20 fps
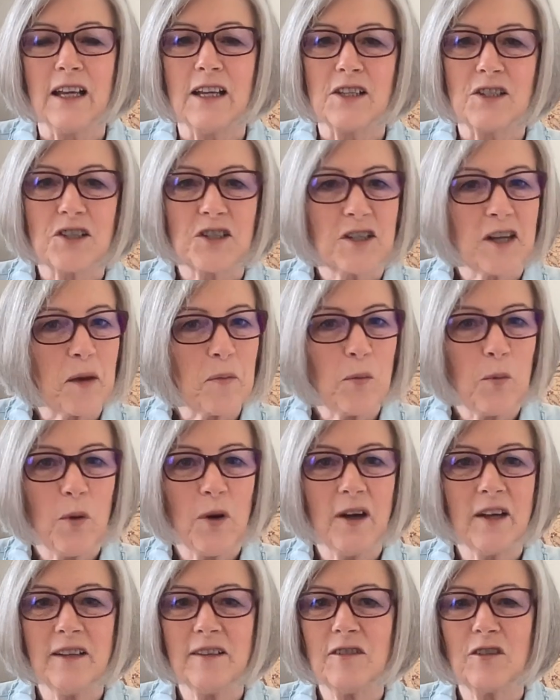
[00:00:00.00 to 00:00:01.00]
Step
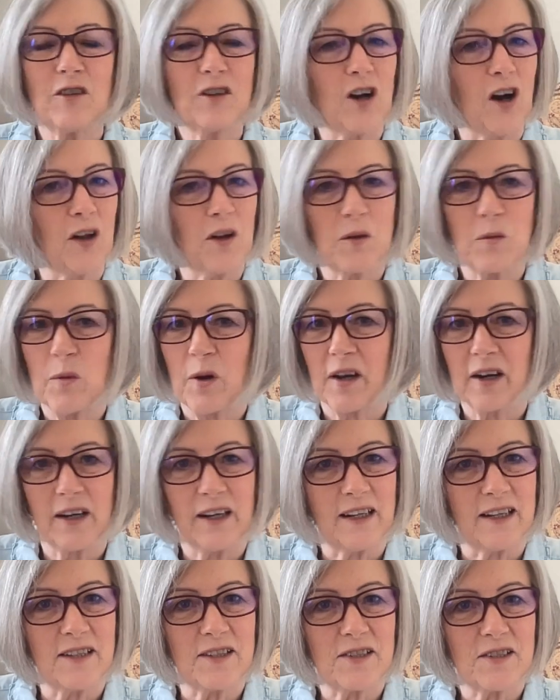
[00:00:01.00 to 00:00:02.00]
one, call it what it
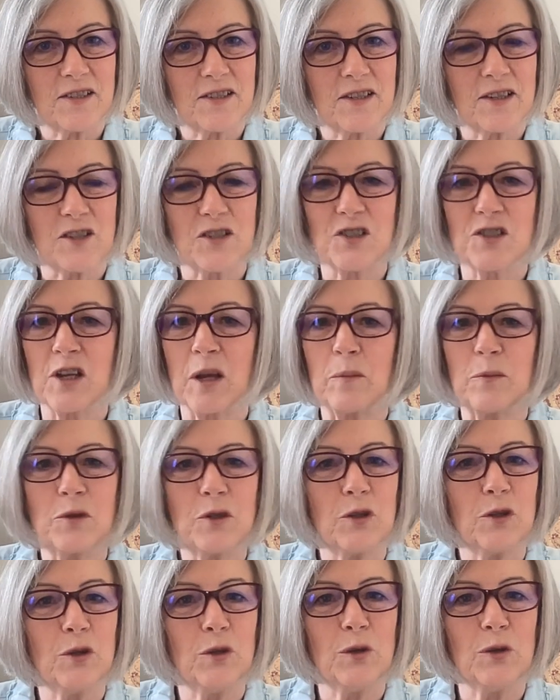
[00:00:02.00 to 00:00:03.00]
is. Step
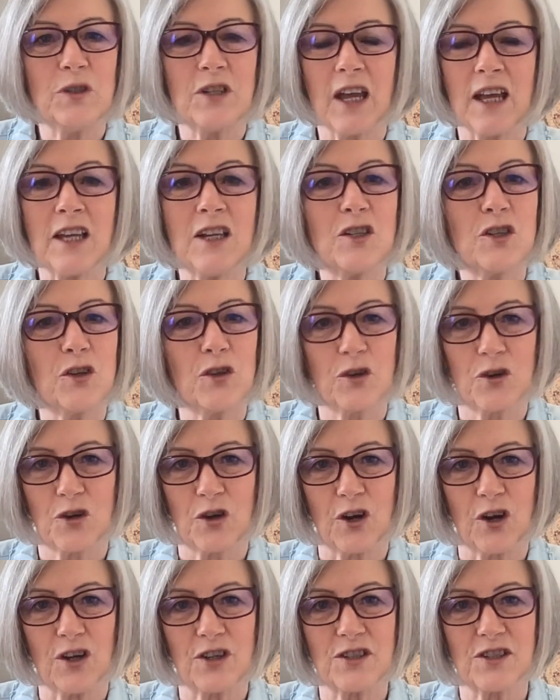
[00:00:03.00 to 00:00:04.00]
two, take it to the
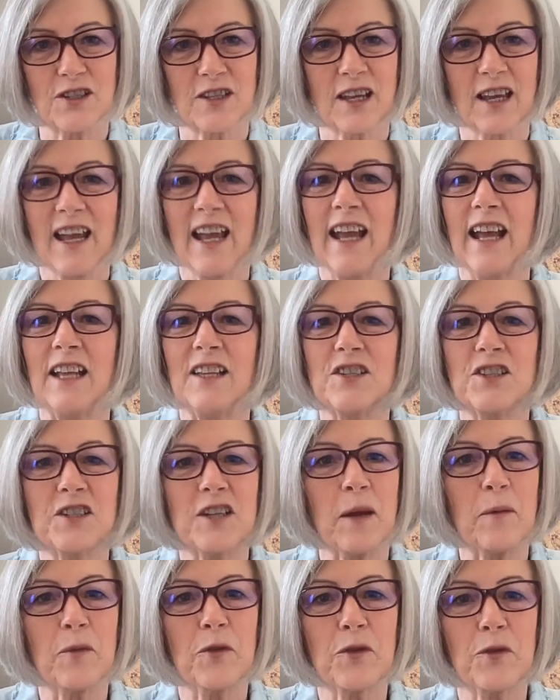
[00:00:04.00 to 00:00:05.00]
cross. And
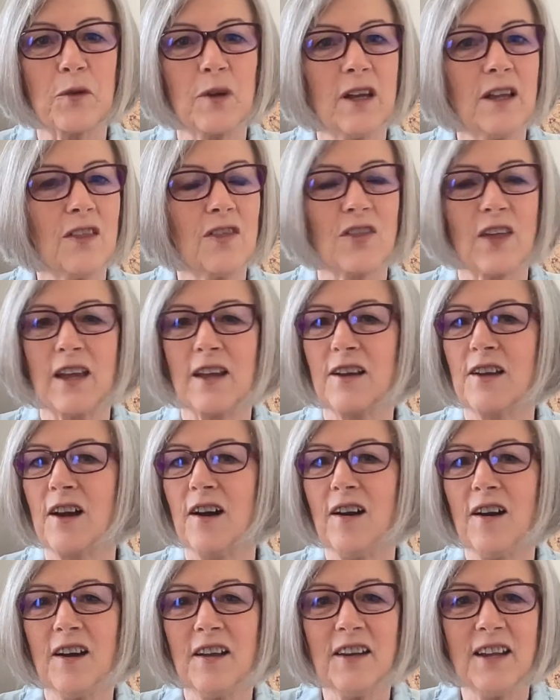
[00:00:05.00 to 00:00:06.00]
step three, thank
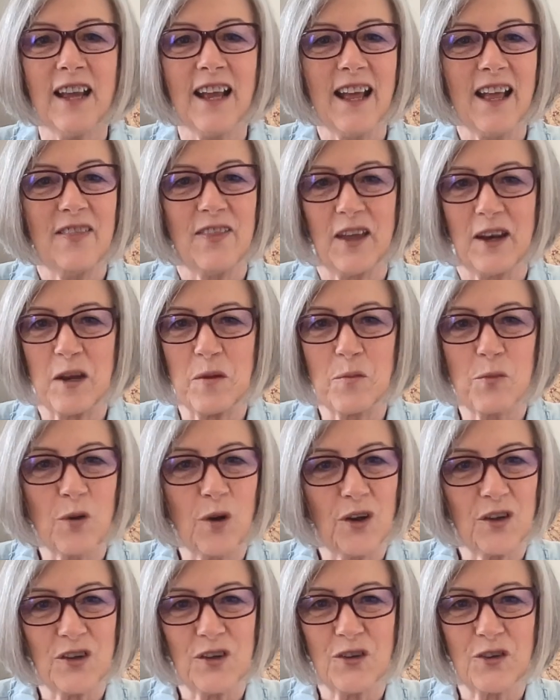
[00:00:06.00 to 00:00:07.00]
God that He
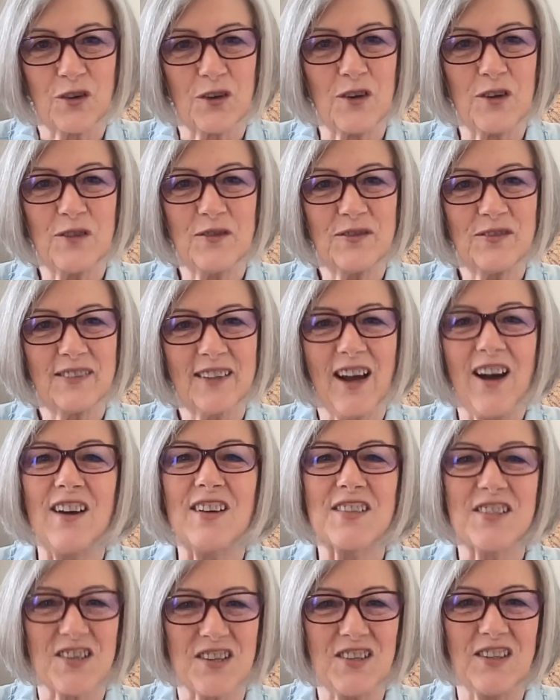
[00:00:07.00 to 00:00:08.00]
brought you through. I'll
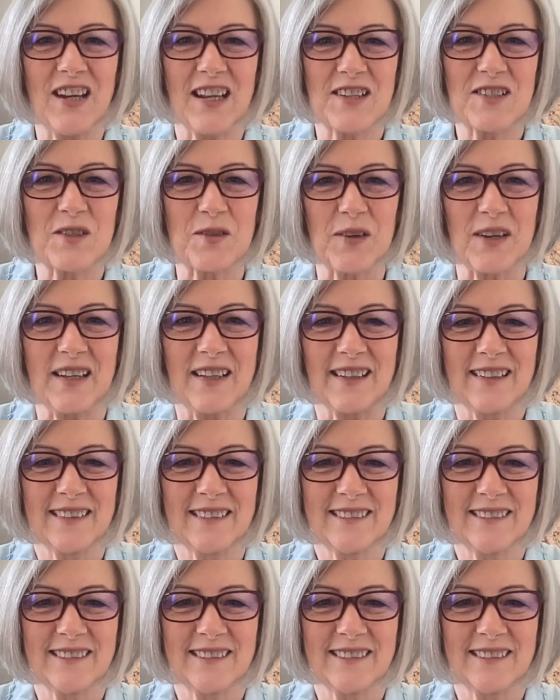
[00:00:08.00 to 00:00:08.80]
see you next week.